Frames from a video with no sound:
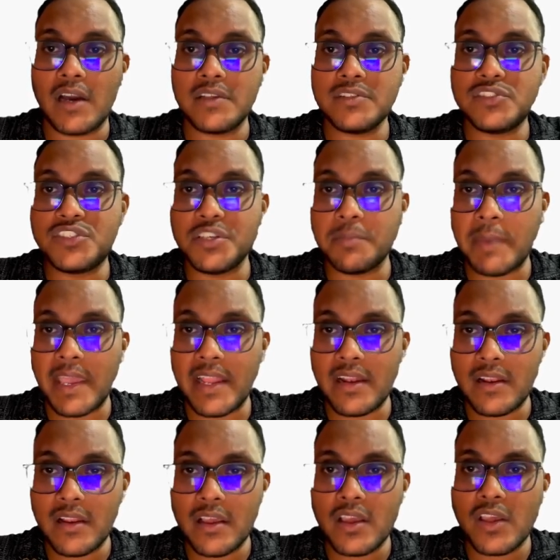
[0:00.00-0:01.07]
Gmail,
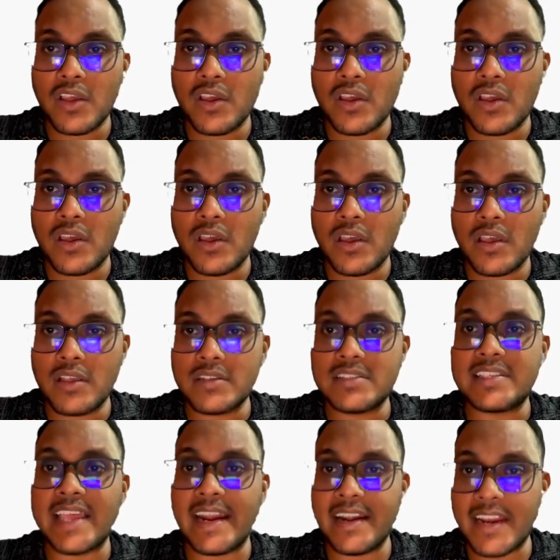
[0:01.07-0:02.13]

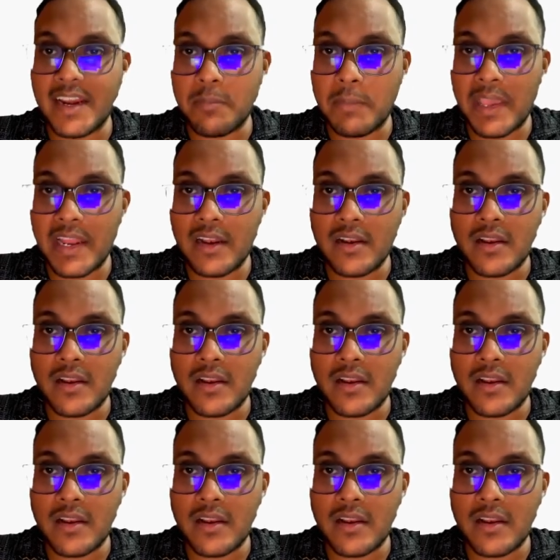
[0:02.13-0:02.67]
send and mail.